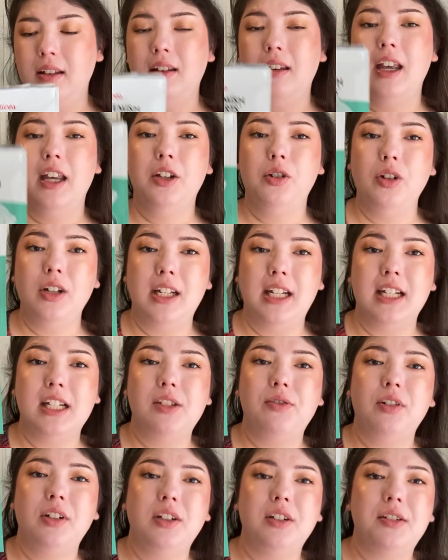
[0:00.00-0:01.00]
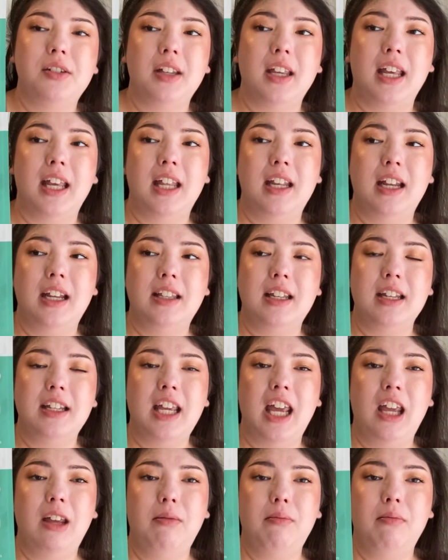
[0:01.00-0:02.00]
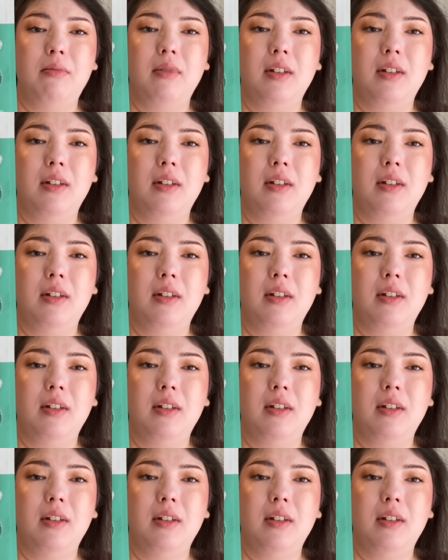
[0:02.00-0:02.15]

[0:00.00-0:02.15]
ingredients for your skin. And they came